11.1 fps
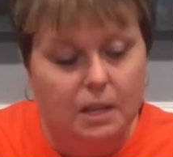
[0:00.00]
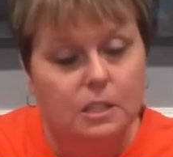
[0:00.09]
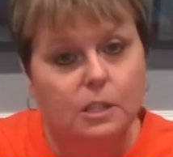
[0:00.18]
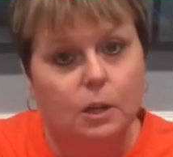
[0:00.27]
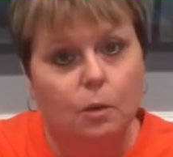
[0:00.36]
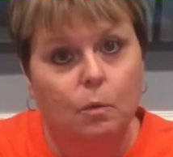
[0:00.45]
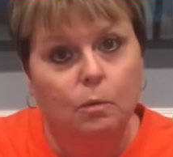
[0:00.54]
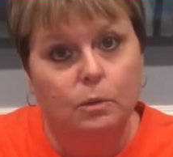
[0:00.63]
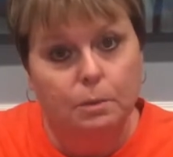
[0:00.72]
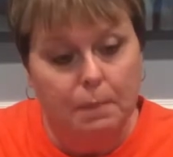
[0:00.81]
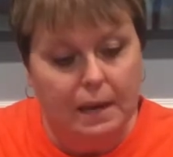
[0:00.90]
So
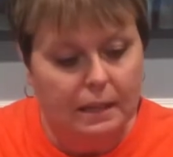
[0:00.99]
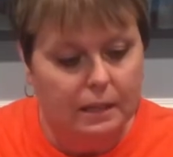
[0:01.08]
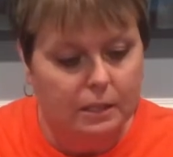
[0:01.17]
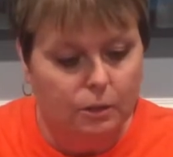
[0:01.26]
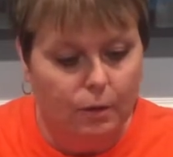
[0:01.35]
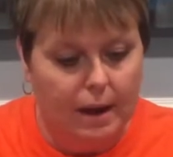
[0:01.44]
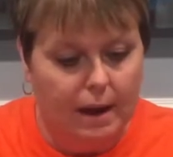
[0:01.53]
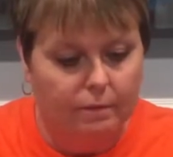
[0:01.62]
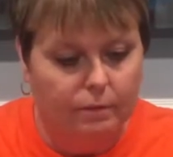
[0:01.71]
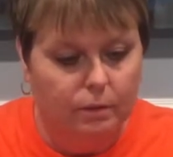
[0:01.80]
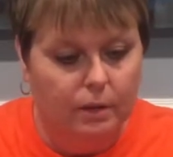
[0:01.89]
to make this
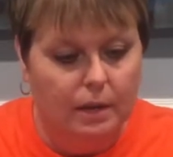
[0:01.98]
craft,